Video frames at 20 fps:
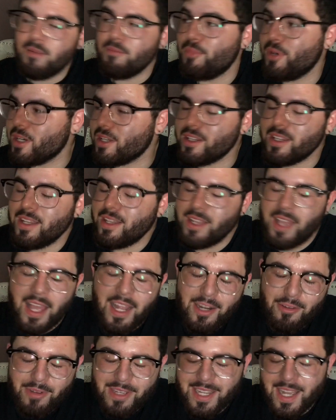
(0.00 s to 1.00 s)
But
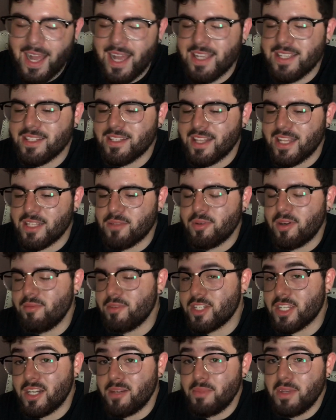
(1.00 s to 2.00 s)
anyway, guys, that's pretty
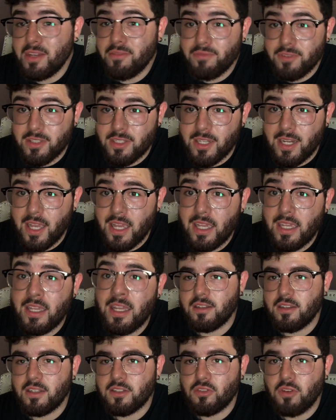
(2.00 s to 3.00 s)
much gonna be it for today.
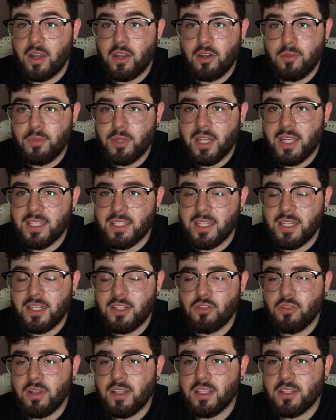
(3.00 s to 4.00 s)
So I hope you guys did
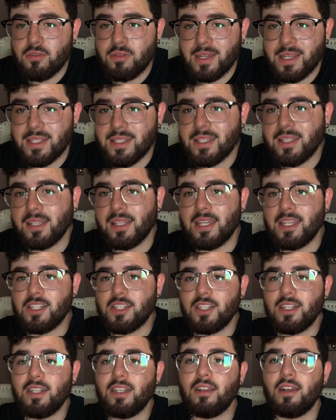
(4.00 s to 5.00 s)
enjoy this quick
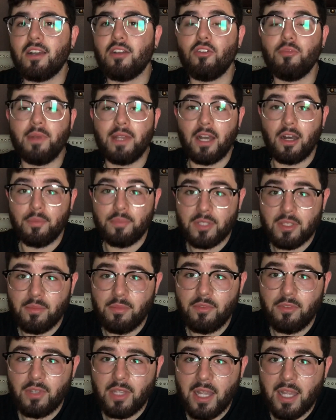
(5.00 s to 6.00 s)
installation. I hope it helps some
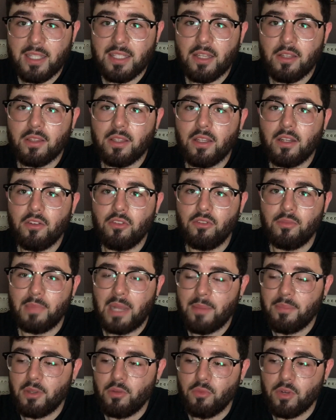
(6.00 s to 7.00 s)
of you guys out there who
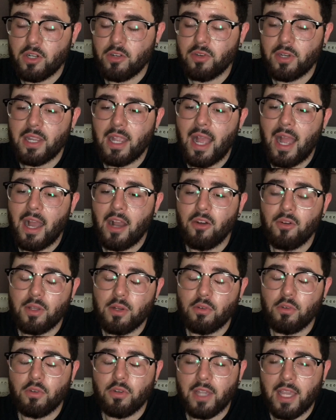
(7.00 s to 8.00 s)
might be wondering how an
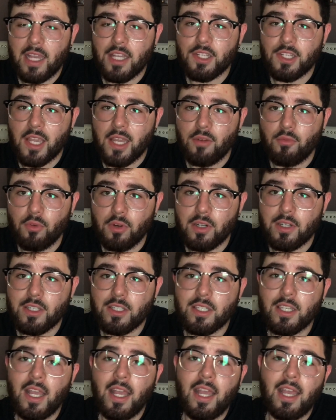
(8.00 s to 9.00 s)
oil catch can
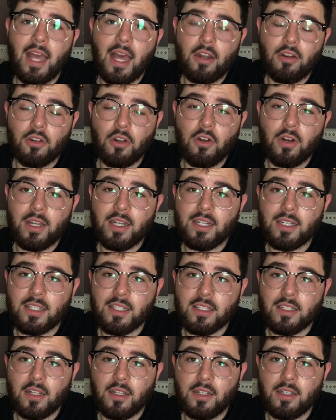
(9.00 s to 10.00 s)
works, how to go ahead and
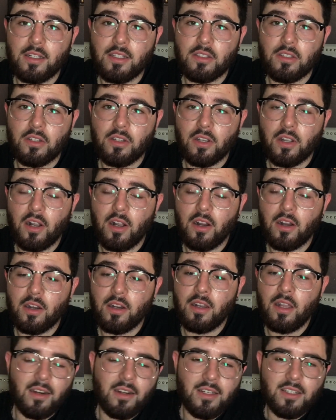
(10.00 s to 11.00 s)
install it into your
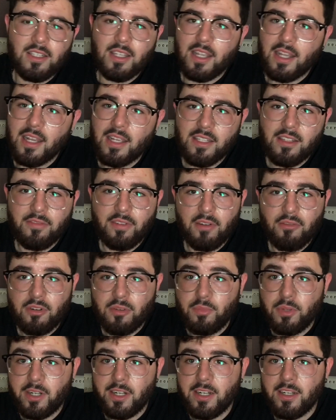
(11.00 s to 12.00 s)
car. Honestly, guys, if I were to
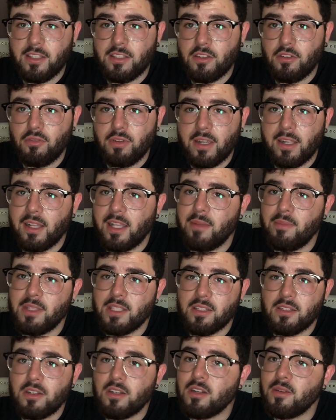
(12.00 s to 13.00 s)
put it into quick
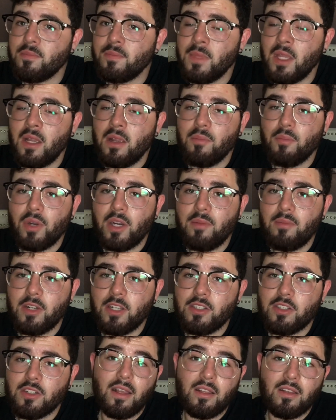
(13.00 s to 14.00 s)
layman's term, pretty
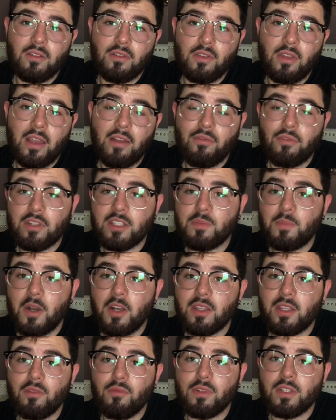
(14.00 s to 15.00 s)
much you have one
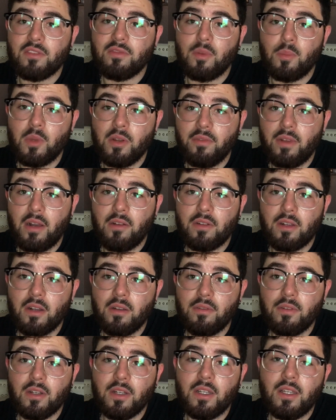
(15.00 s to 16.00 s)
spout that runs from your valve
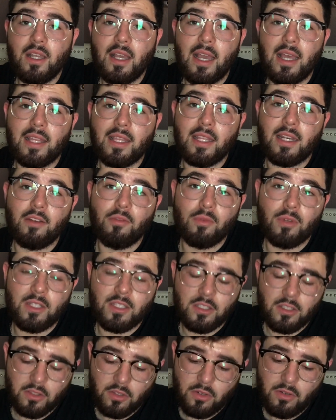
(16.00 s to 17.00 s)
cover and then it
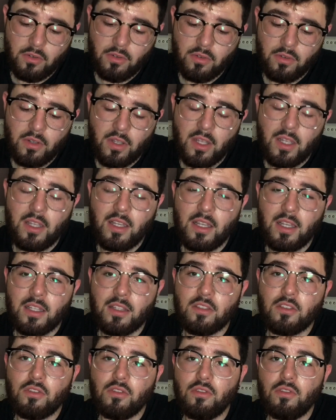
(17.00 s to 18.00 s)
runs through
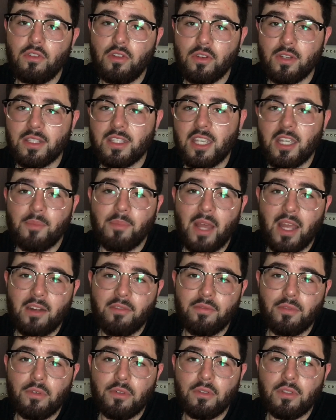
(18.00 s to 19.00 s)
into your intake
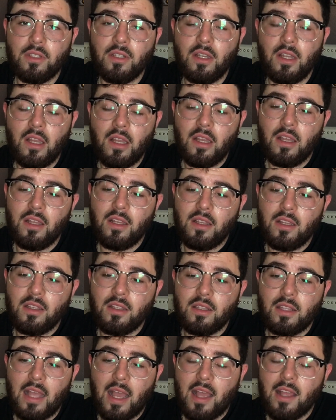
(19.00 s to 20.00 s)
manifold.
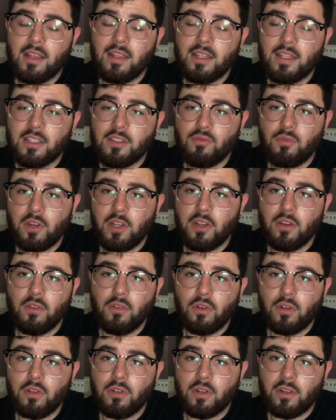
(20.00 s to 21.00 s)
That is where your
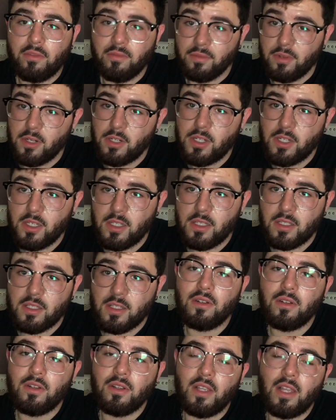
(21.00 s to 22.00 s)
oil converges.
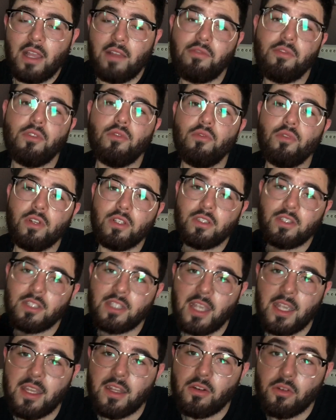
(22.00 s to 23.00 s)
If you were to
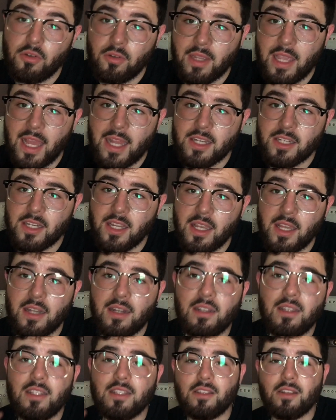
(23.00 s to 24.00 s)
take an oil catch
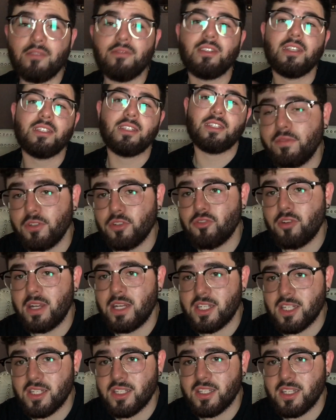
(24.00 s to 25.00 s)
can, it serves as a
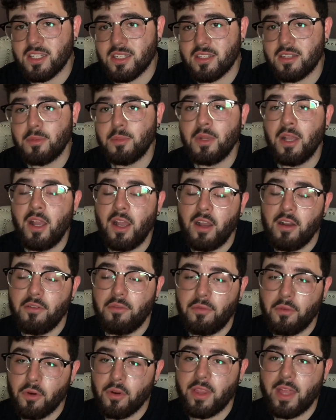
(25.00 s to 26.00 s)
filtration system
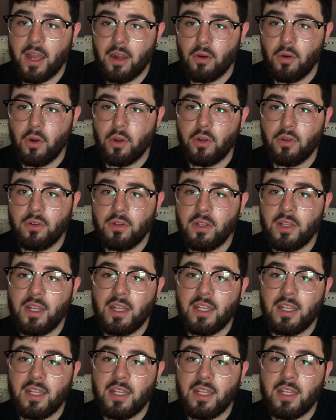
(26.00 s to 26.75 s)
for that oil.